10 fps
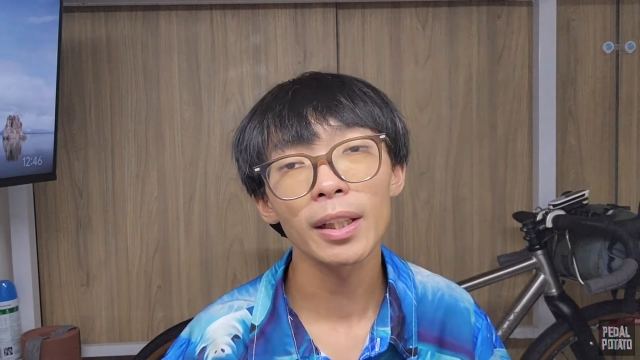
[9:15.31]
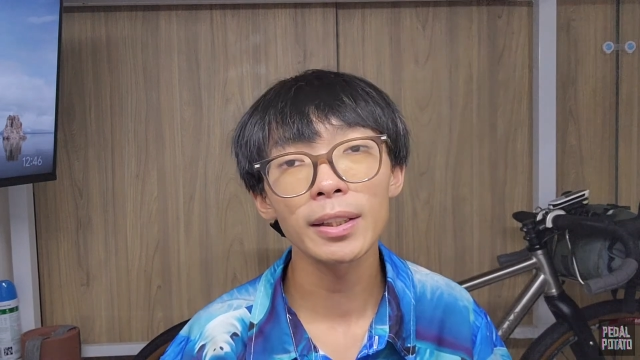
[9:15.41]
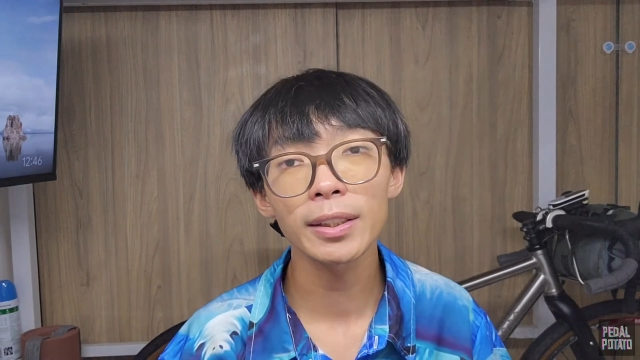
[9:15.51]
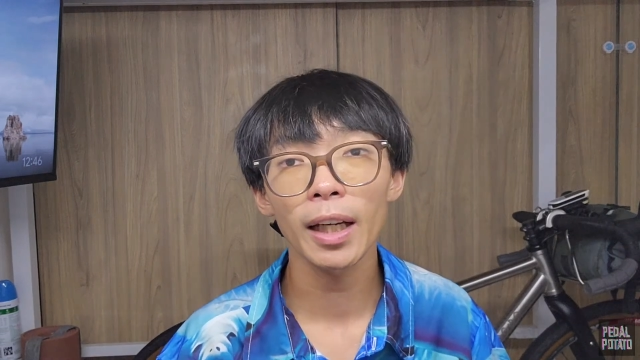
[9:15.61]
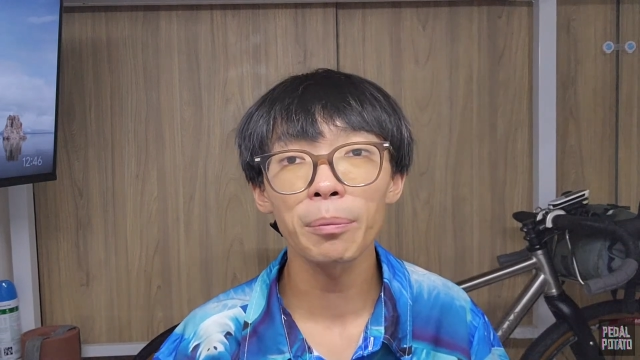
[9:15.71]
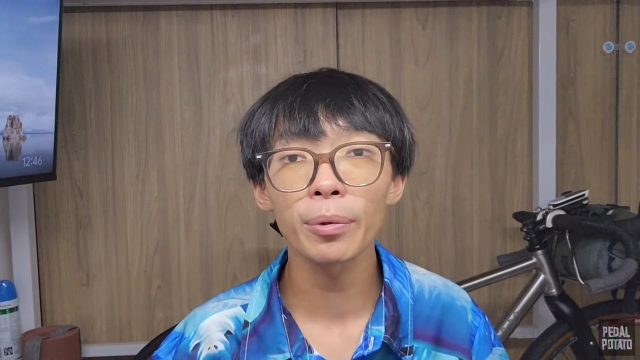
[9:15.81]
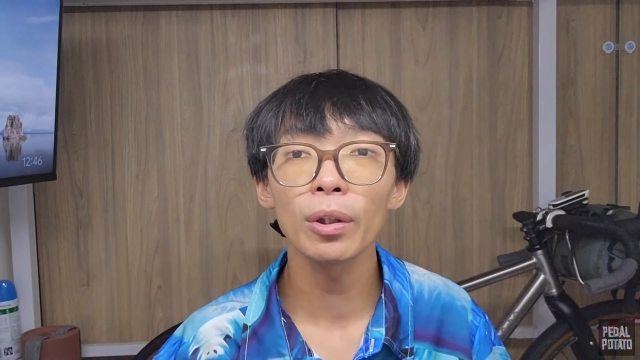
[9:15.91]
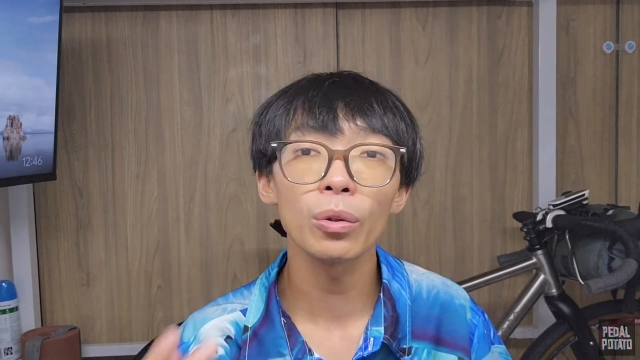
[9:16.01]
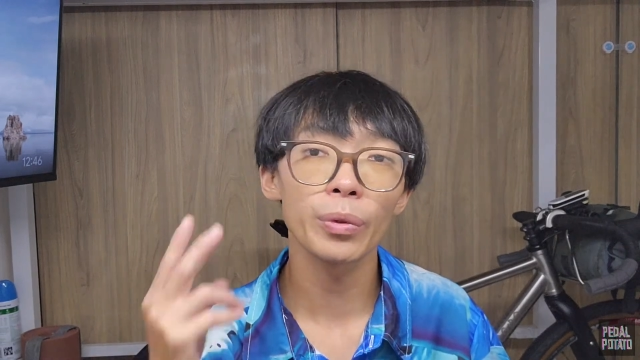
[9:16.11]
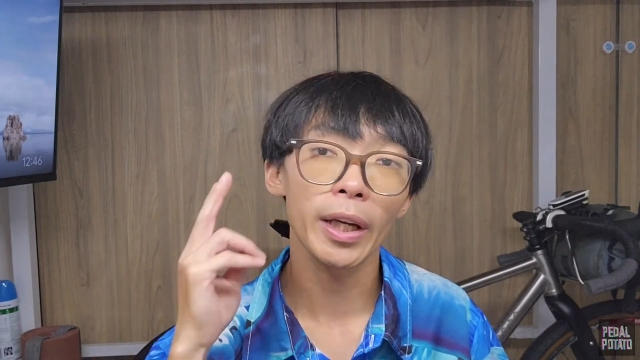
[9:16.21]
In
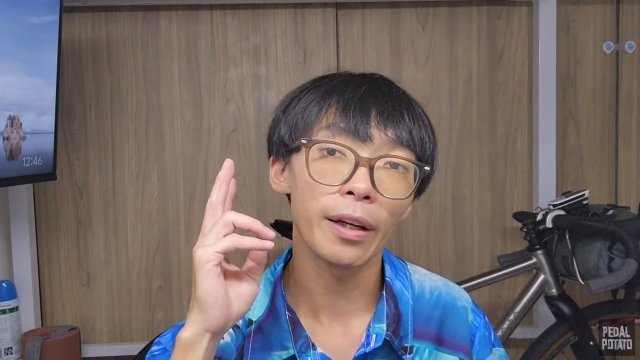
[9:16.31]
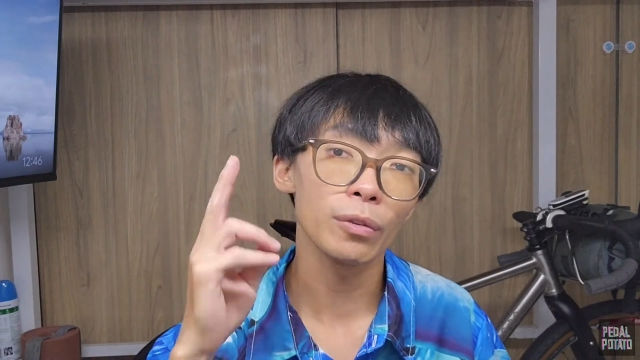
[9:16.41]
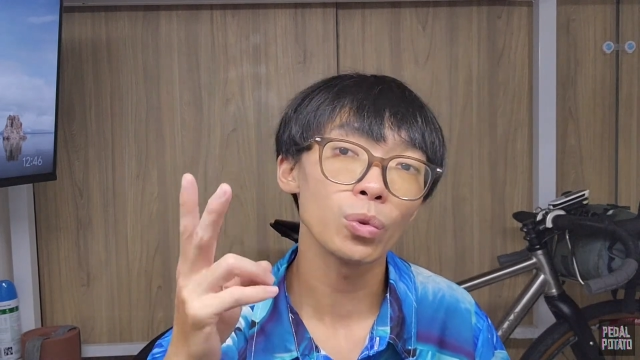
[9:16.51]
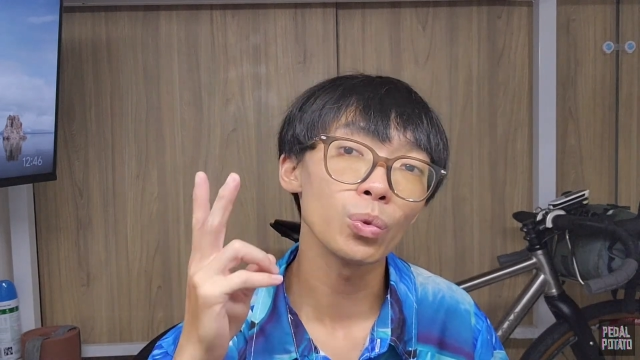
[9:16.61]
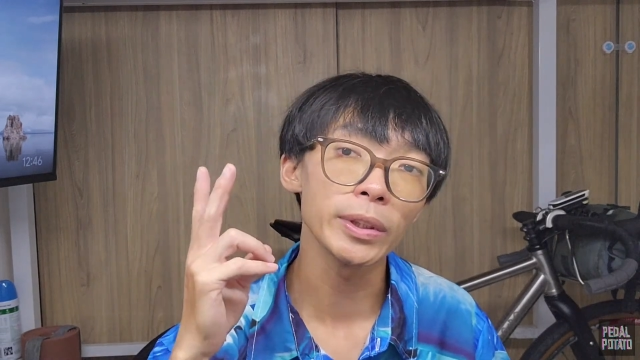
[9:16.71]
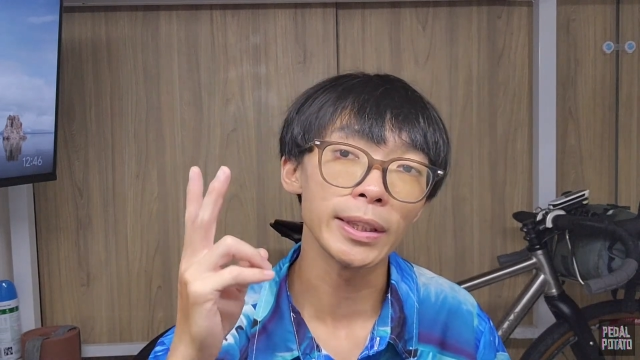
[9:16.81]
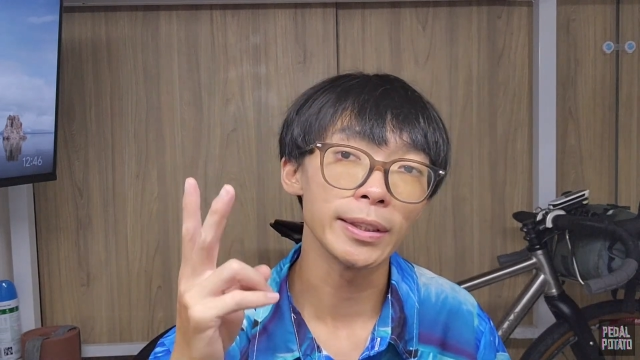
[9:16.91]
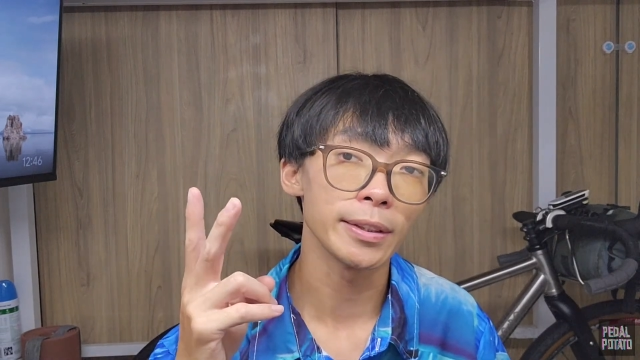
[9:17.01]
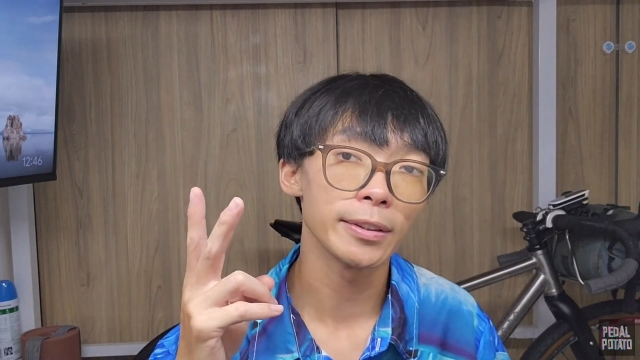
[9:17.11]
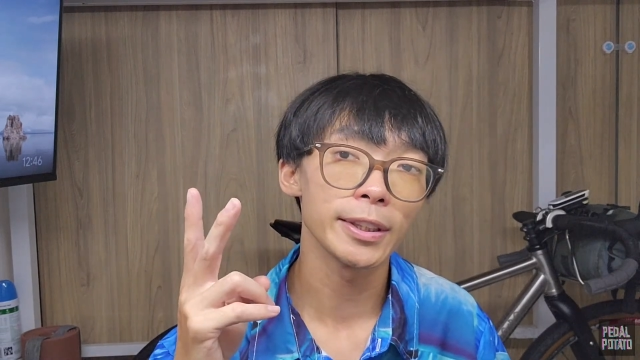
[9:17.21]
Singapore, we have two seasons,